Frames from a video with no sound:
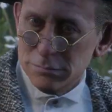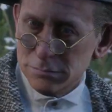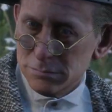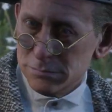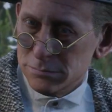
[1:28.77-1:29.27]
were
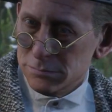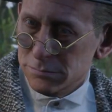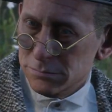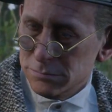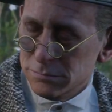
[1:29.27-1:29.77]
a fool
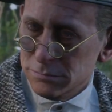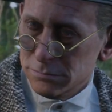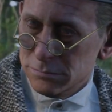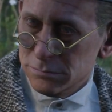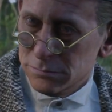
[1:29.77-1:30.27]
for lending them
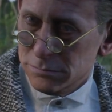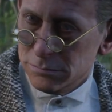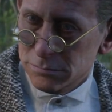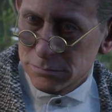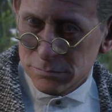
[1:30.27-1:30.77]
the money.
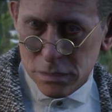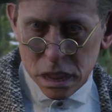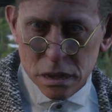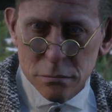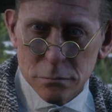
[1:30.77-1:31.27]

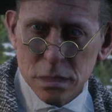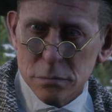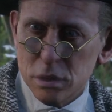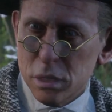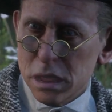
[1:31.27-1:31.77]
Well,
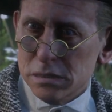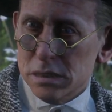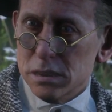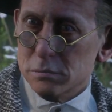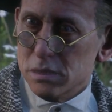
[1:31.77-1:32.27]
people who aren't
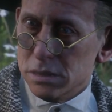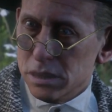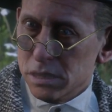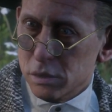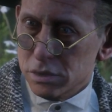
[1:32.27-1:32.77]
desperate
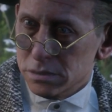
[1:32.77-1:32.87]
don't